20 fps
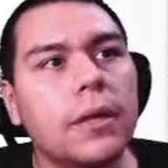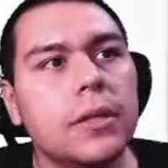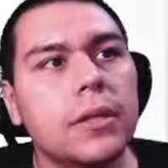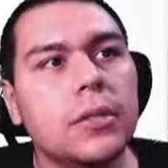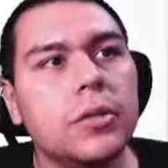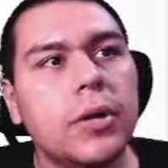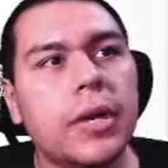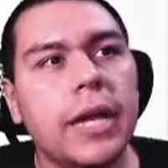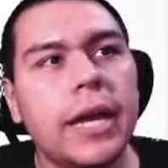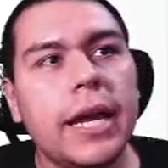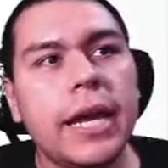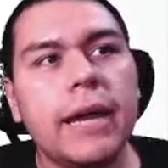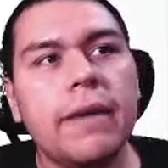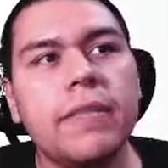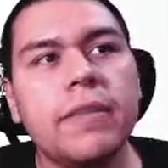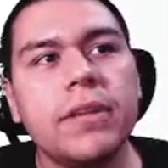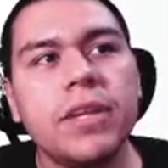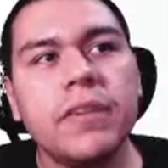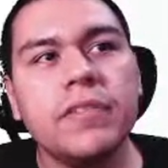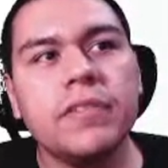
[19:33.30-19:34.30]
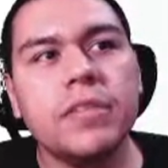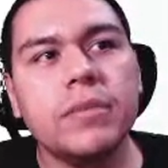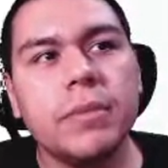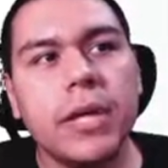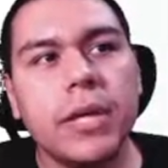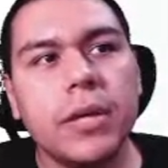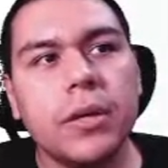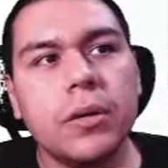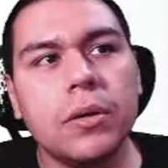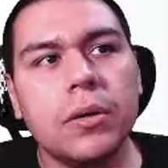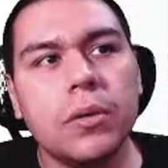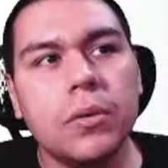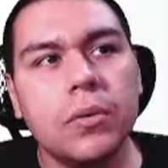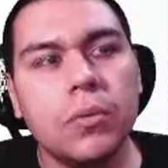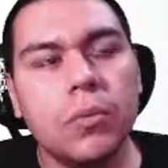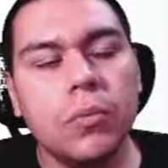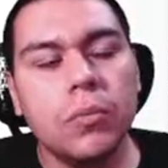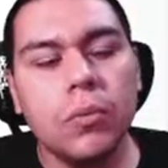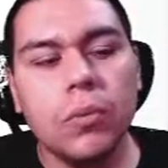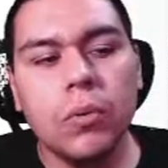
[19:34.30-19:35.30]
Do I have enough to make
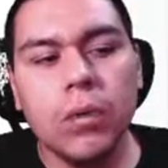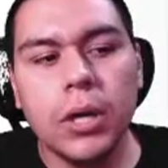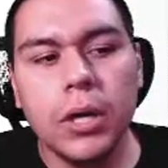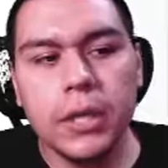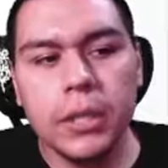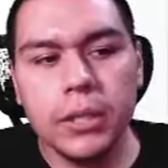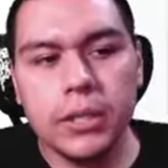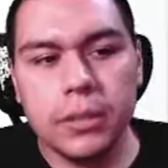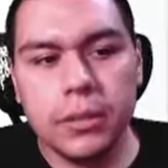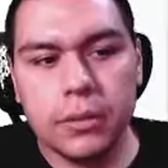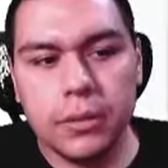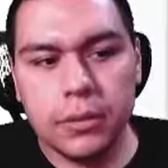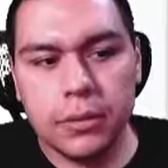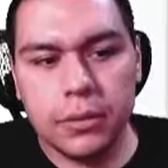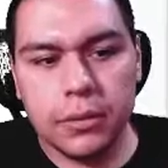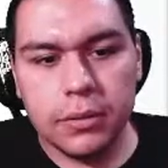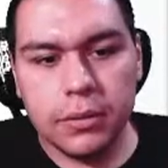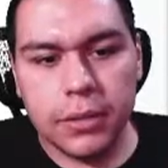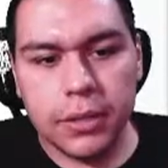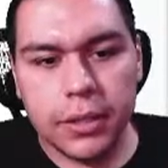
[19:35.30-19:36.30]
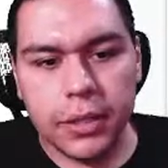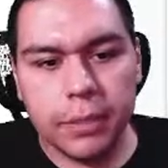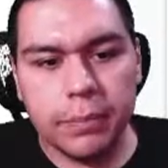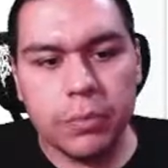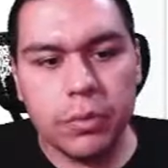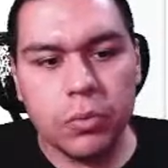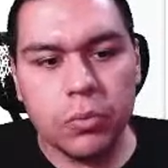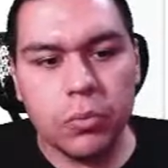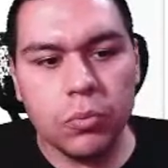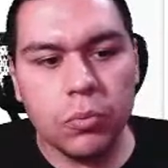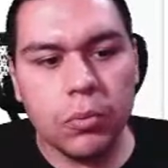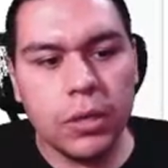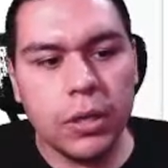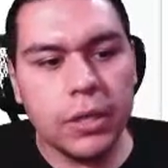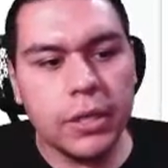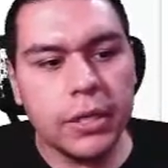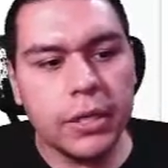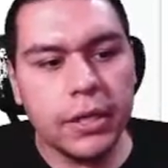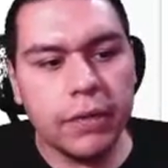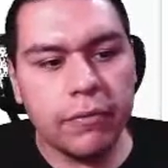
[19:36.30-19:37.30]
1? And I put 1
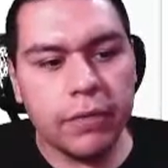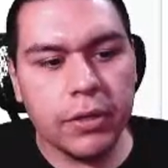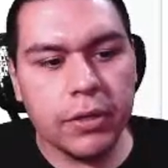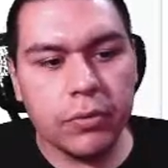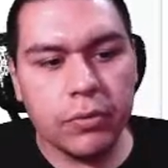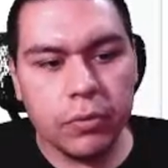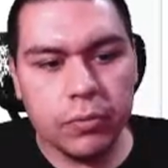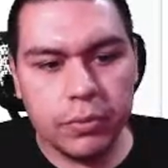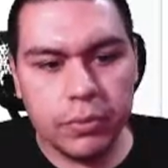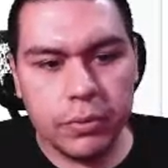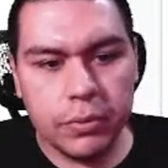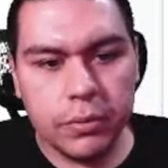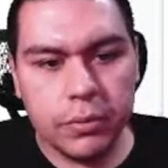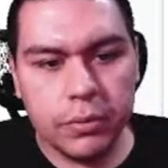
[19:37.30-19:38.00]
in every group.